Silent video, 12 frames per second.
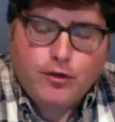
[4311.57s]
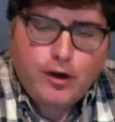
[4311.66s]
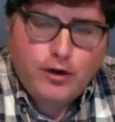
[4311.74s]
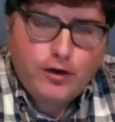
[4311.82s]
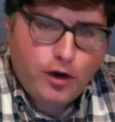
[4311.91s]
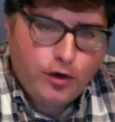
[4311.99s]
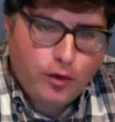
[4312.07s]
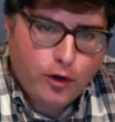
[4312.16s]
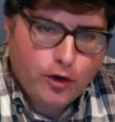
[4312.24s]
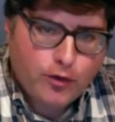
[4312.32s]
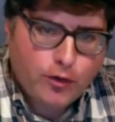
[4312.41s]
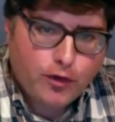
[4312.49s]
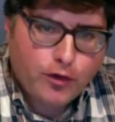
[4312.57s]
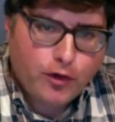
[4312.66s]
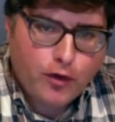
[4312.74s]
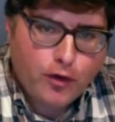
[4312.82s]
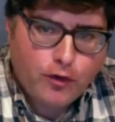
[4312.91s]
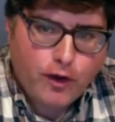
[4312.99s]
TJ Torres wants to
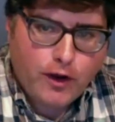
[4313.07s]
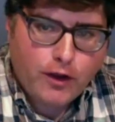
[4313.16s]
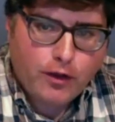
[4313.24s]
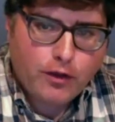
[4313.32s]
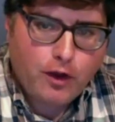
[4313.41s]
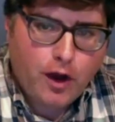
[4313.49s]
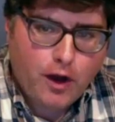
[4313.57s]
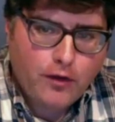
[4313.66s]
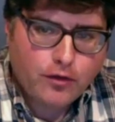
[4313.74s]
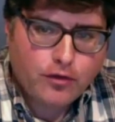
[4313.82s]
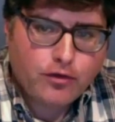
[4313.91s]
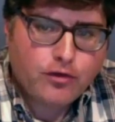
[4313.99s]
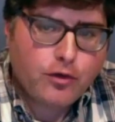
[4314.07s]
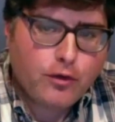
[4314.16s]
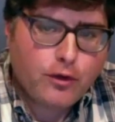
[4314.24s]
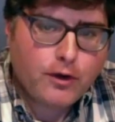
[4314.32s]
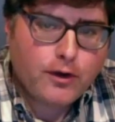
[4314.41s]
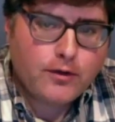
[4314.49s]
know if you have any thoughts or
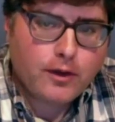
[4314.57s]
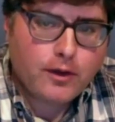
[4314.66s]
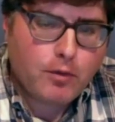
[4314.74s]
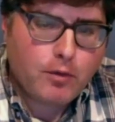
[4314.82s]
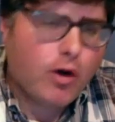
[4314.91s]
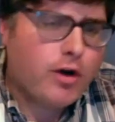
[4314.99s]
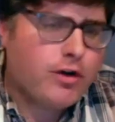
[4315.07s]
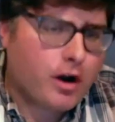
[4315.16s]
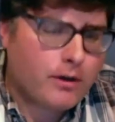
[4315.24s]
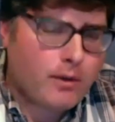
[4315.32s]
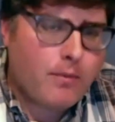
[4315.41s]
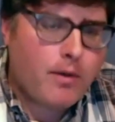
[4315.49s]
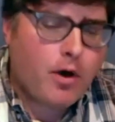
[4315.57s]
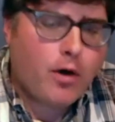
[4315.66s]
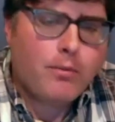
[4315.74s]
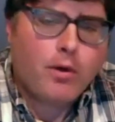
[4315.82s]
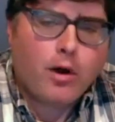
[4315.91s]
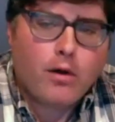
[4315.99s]
stories? Like you already talked about
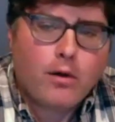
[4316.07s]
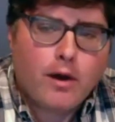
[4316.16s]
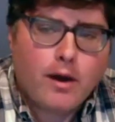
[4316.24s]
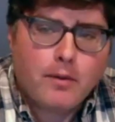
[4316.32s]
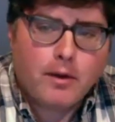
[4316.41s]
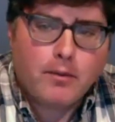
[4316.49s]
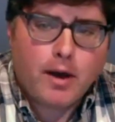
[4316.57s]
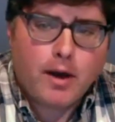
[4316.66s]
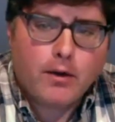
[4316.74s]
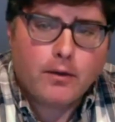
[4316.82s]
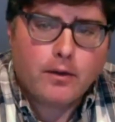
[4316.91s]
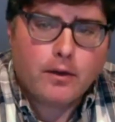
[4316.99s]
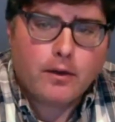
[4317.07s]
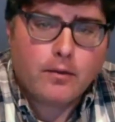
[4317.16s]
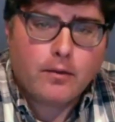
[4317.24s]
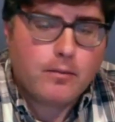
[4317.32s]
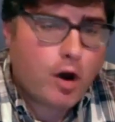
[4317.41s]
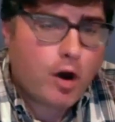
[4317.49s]
Pelham Parkway, but about the
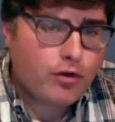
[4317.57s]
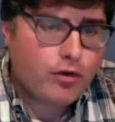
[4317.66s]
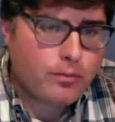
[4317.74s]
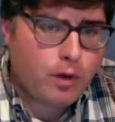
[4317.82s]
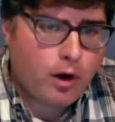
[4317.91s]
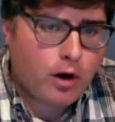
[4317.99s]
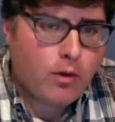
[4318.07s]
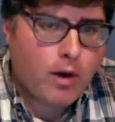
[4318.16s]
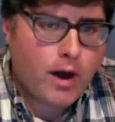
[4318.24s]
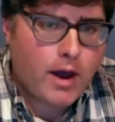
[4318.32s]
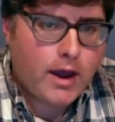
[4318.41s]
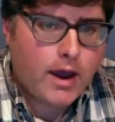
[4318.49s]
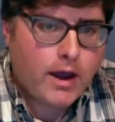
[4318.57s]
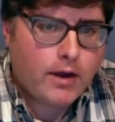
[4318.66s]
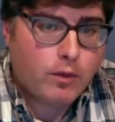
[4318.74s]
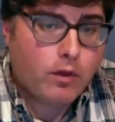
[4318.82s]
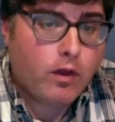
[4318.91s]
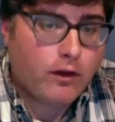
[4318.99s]
uh, Mosholu Parkway
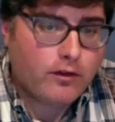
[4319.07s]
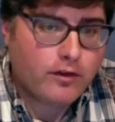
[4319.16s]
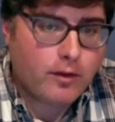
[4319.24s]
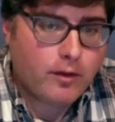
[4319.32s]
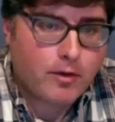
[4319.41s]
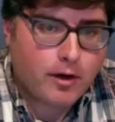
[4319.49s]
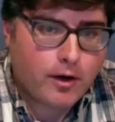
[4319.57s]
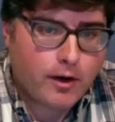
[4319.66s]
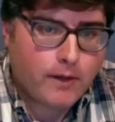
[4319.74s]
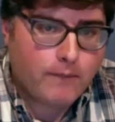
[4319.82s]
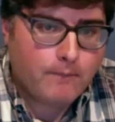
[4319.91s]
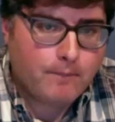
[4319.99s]
and Woodlawn Cemetery.